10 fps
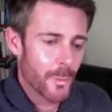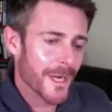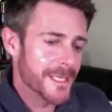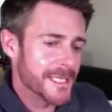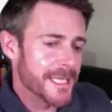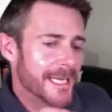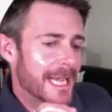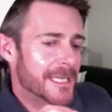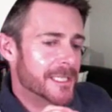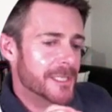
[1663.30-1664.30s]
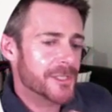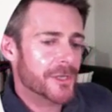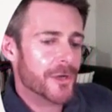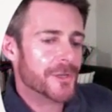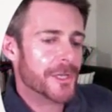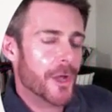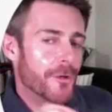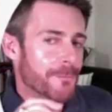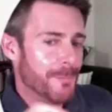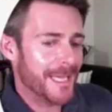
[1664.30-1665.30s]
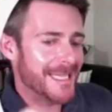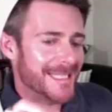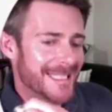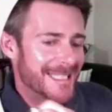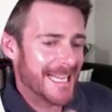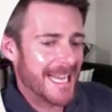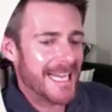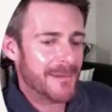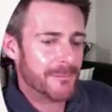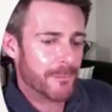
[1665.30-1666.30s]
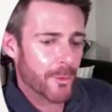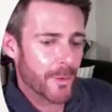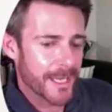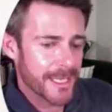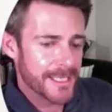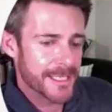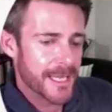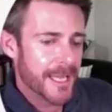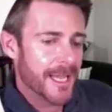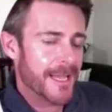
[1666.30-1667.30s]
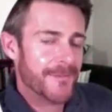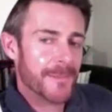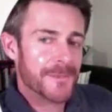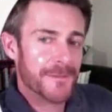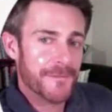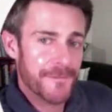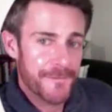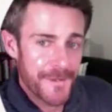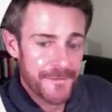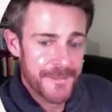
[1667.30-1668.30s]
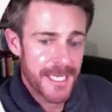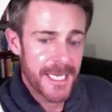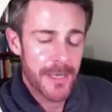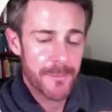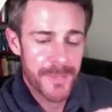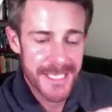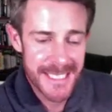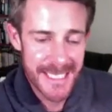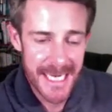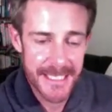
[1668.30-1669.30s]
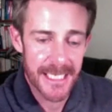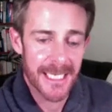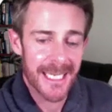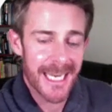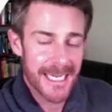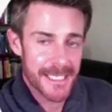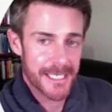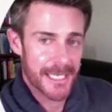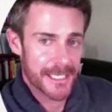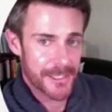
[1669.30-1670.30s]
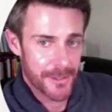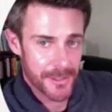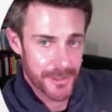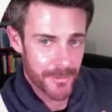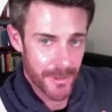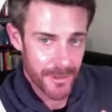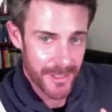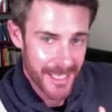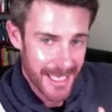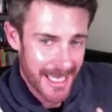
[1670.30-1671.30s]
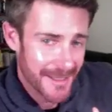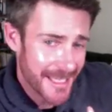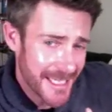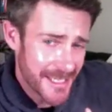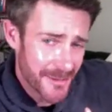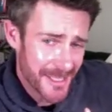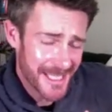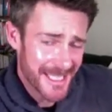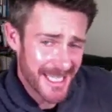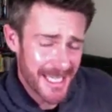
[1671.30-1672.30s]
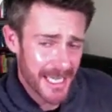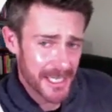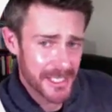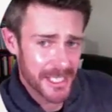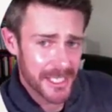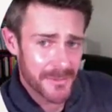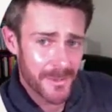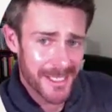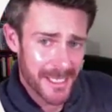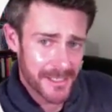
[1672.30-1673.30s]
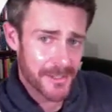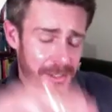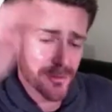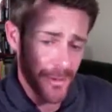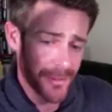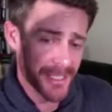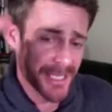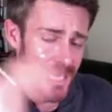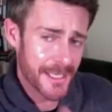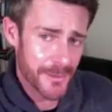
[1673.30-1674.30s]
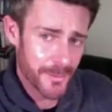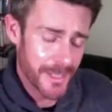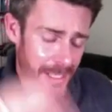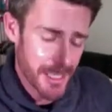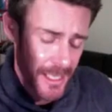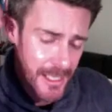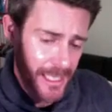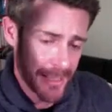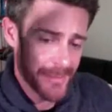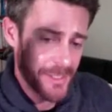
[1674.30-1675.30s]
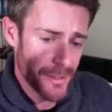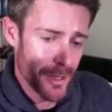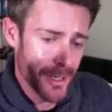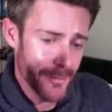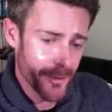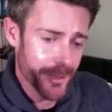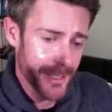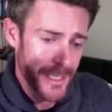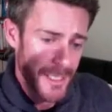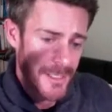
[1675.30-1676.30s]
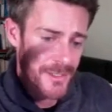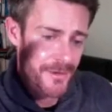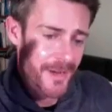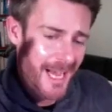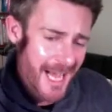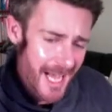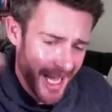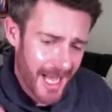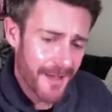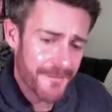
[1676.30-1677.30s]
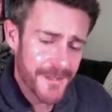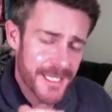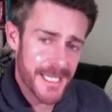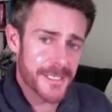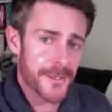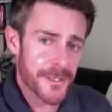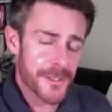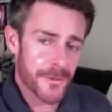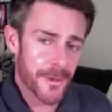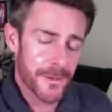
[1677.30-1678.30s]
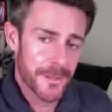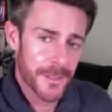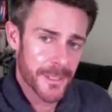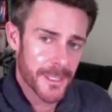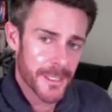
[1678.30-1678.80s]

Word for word: one study actually showed that obese teen boys have up to 50% less testosterone. And these are in the teenage years when testosterone is starting to really um, skyrocket. So half the testosterone